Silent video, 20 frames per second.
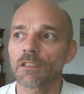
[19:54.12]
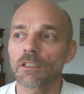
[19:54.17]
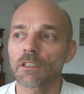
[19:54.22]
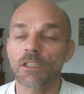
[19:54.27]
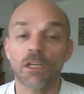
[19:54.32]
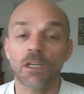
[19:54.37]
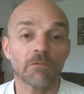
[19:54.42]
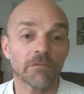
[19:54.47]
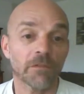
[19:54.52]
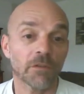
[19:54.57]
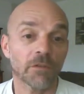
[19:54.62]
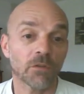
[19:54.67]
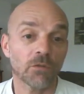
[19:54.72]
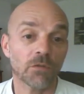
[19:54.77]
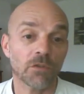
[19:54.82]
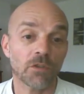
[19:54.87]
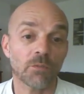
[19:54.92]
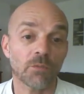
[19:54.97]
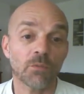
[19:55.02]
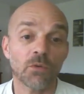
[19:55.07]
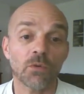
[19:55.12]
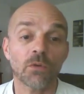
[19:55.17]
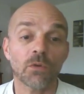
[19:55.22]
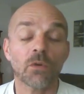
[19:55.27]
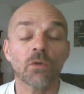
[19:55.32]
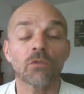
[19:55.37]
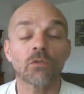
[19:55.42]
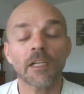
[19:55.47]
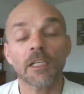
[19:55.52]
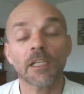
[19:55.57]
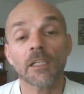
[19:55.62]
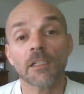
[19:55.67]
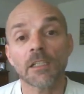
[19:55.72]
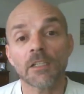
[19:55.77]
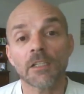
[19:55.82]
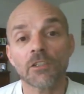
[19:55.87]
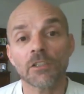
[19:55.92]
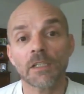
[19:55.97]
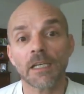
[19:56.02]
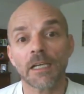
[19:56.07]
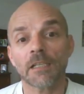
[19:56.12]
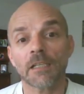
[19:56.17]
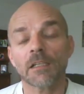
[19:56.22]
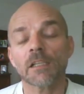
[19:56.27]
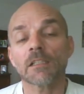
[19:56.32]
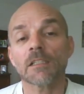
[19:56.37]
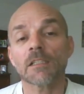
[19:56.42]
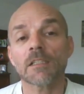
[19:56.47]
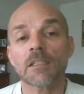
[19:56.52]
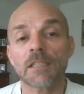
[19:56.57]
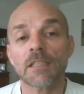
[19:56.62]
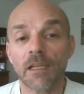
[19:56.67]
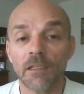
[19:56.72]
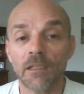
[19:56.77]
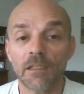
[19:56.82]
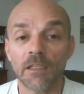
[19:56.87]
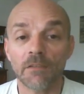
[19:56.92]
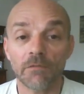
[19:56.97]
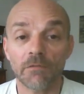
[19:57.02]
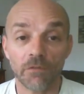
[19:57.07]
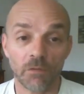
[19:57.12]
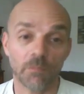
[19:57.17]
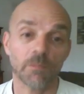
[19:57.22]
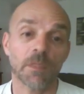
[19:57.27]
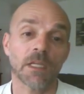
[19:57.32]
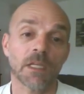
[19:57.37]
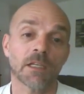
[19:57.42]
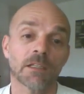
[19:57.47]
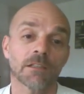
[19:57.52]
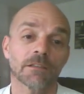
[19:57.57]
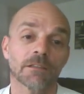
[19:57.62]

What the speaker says: comfort or support or recognition and understanding from me.